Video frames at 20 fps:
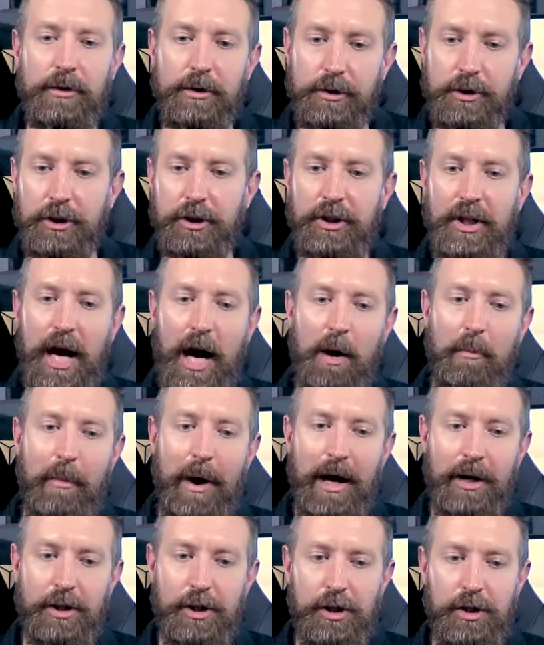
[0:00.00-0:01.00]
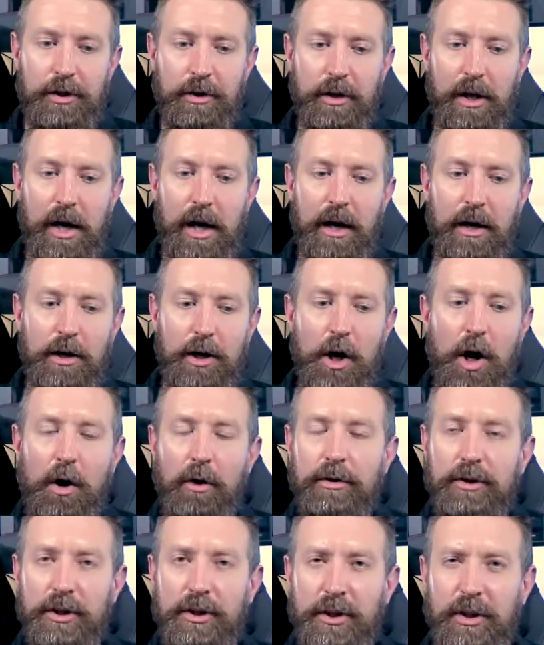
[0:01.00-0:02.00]
just how much
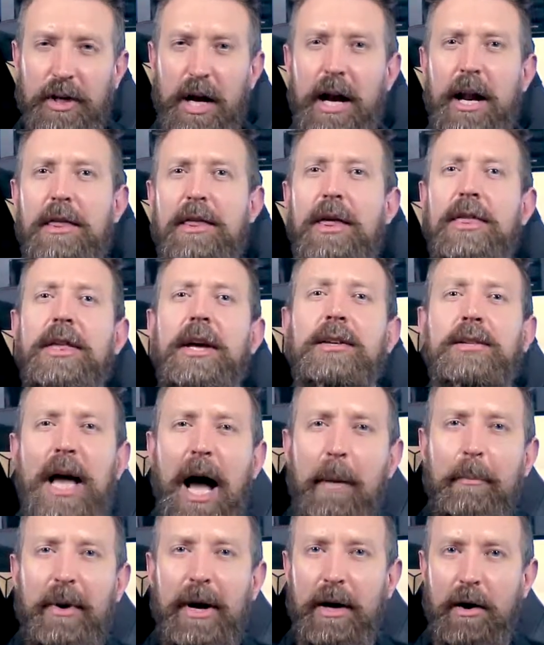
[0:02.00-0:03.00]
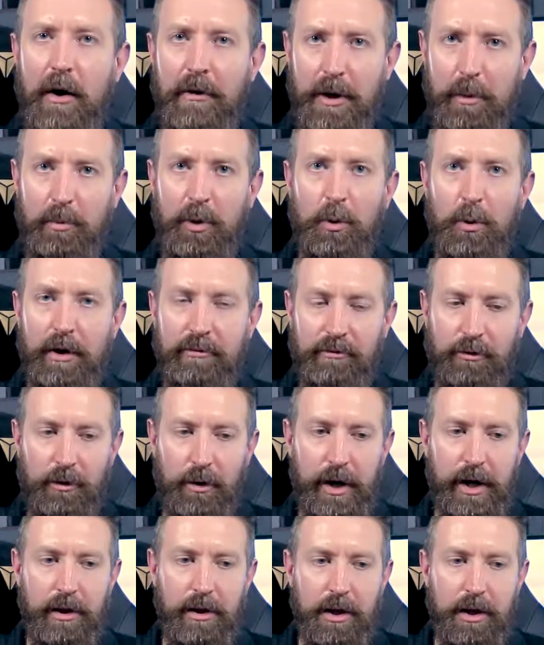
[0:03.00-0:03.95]
just kind of the things happening on the periphery,